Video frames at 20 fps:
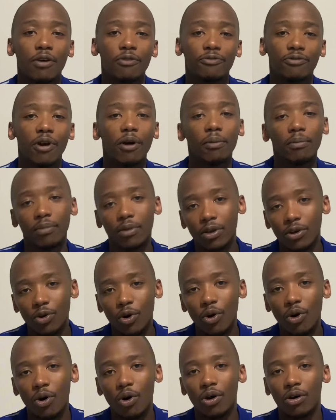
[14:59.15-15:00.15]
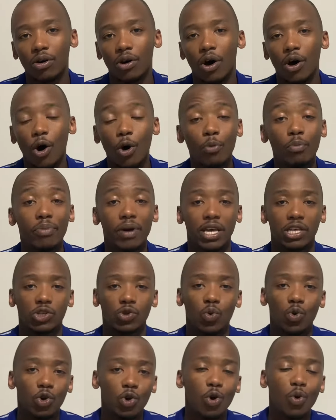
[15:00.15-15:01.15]
from your home base
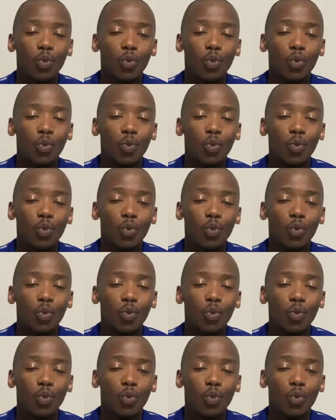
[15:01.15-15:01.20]
or your